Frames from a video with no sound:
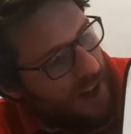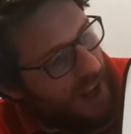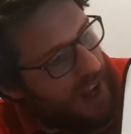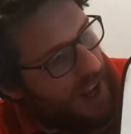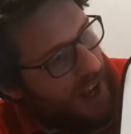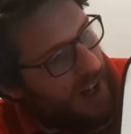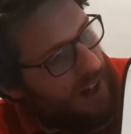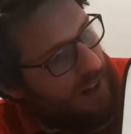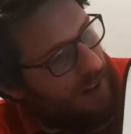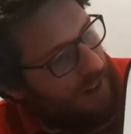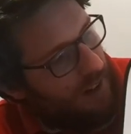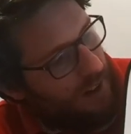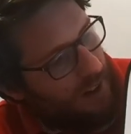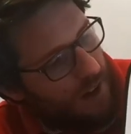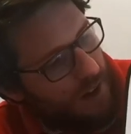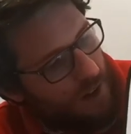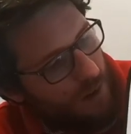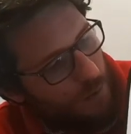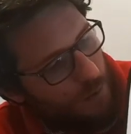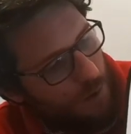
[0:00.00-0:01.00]
8.
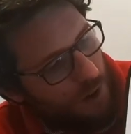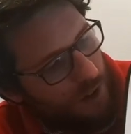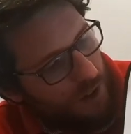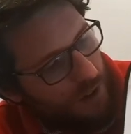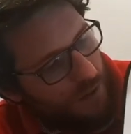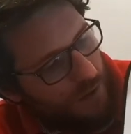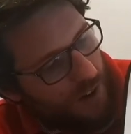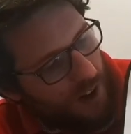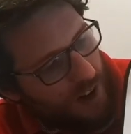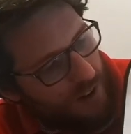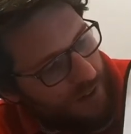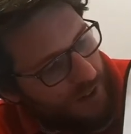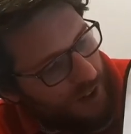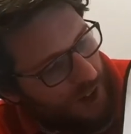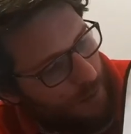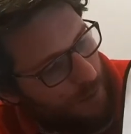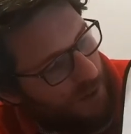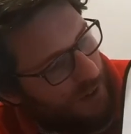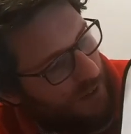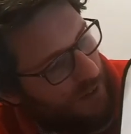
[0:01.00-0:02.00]
What's 5
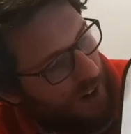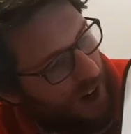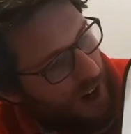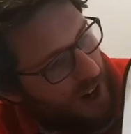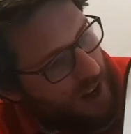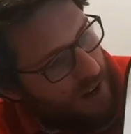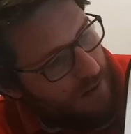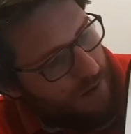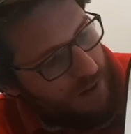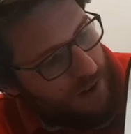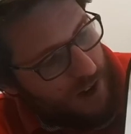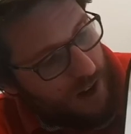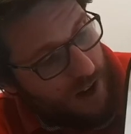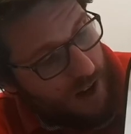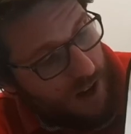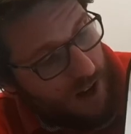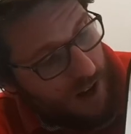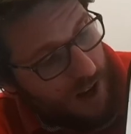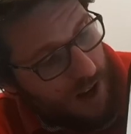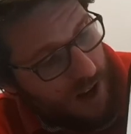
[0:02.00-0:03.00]
times 5?
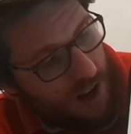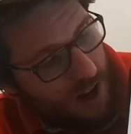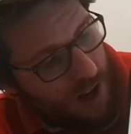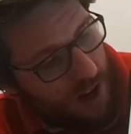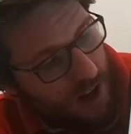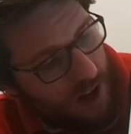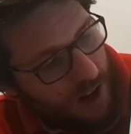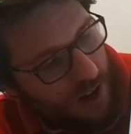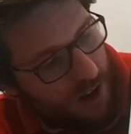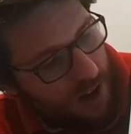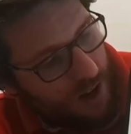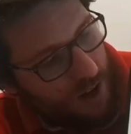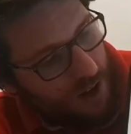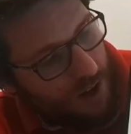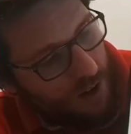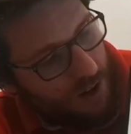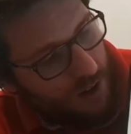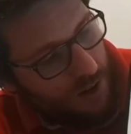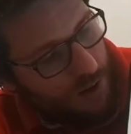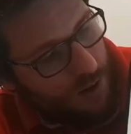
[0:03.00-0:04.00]

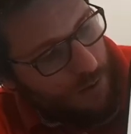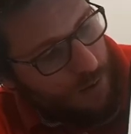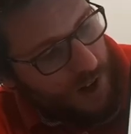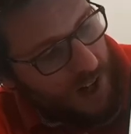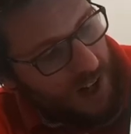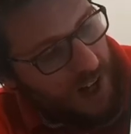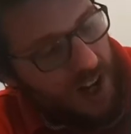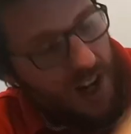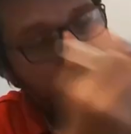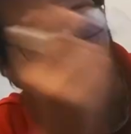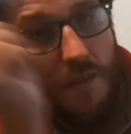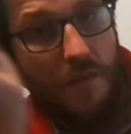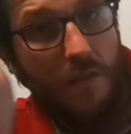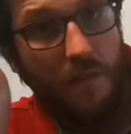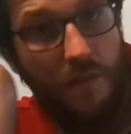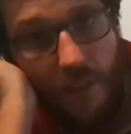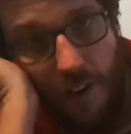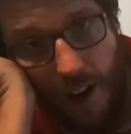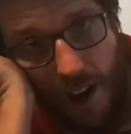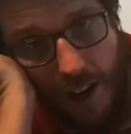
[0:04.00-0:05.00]

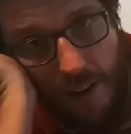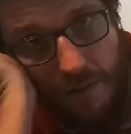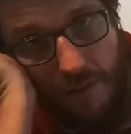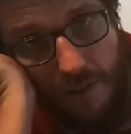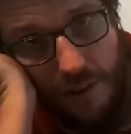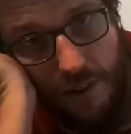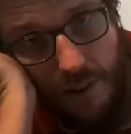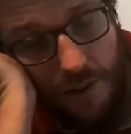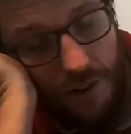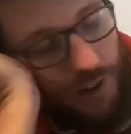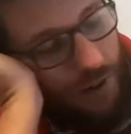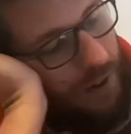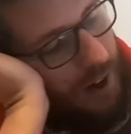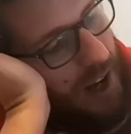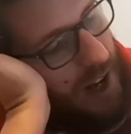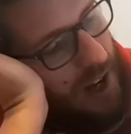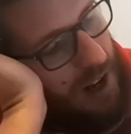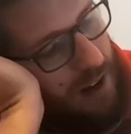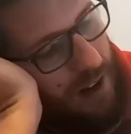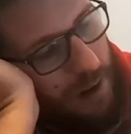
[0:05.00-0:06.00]
25. So I
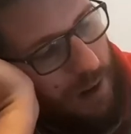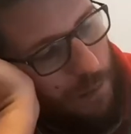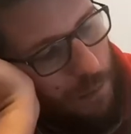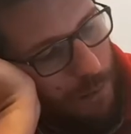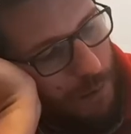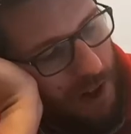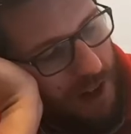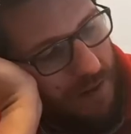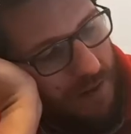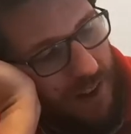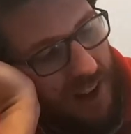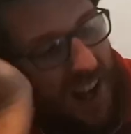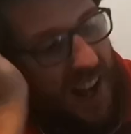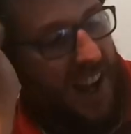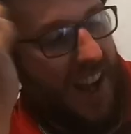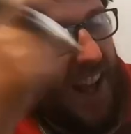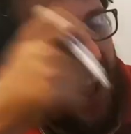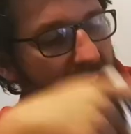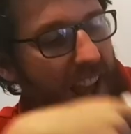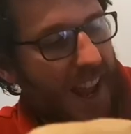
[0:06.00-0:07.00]
end up with
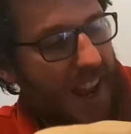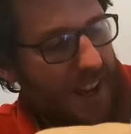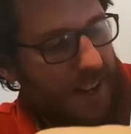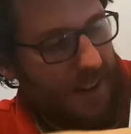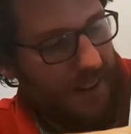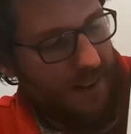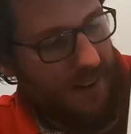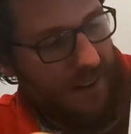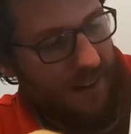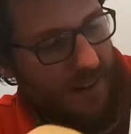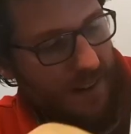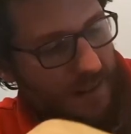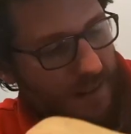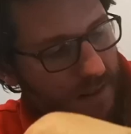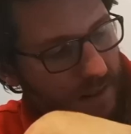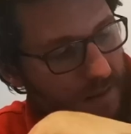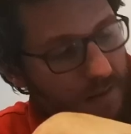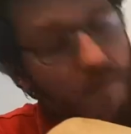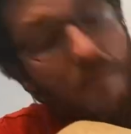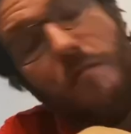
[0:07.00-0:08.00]

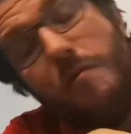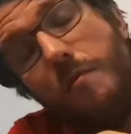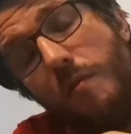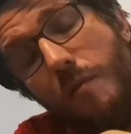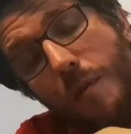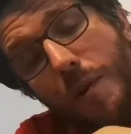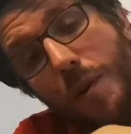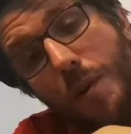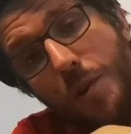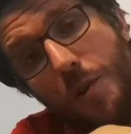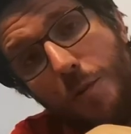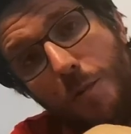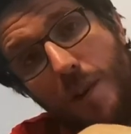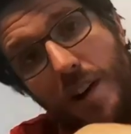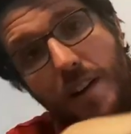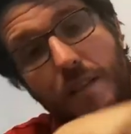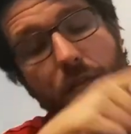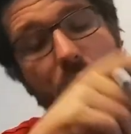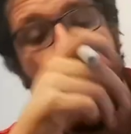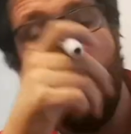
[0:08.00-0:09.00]

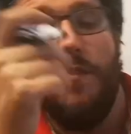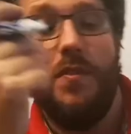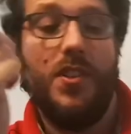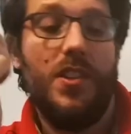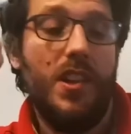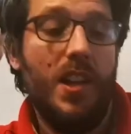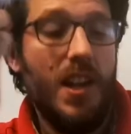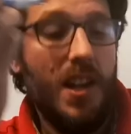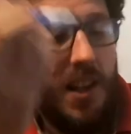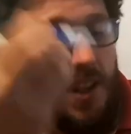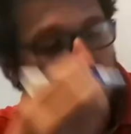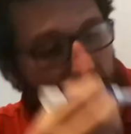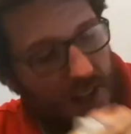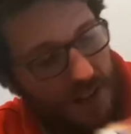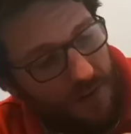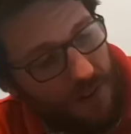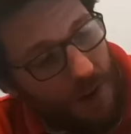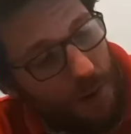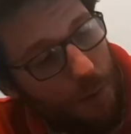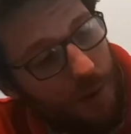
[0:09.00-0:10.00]
8/25.
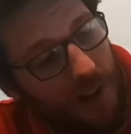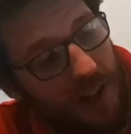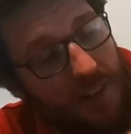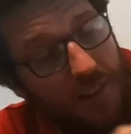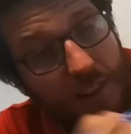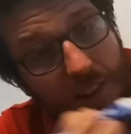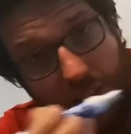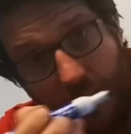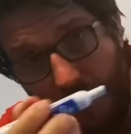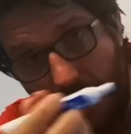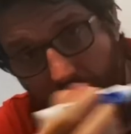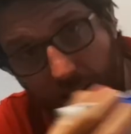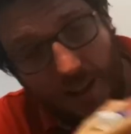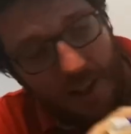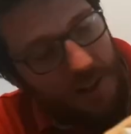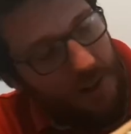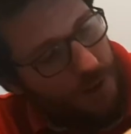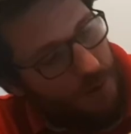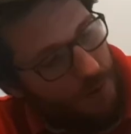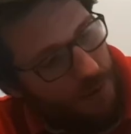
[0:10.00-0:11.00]
If I wanted to turn it
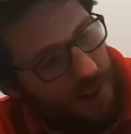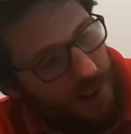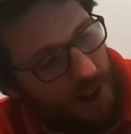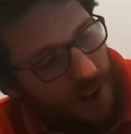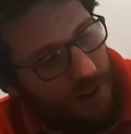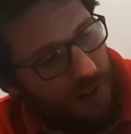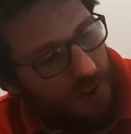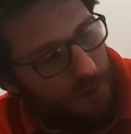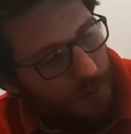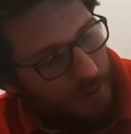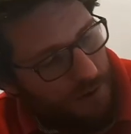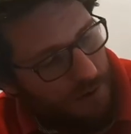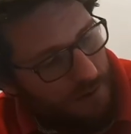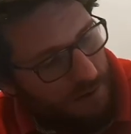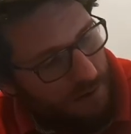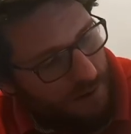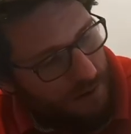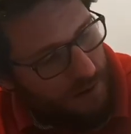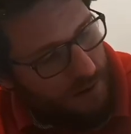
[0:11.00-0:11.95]
into a decimal,